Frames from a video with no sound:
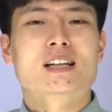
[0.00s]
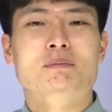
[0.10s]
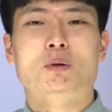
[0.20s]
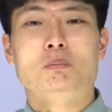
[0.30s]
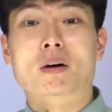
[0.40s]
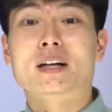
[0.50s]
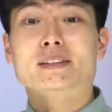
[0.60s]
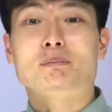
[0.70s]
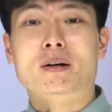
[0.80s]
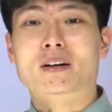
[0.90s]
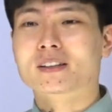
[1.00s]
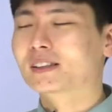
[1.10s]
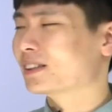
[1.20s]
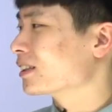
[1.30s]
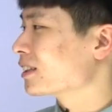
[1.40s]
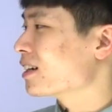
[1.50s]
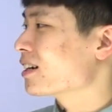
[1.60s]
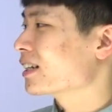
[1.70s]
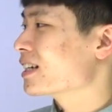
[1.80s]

in more modern parlance, you can talk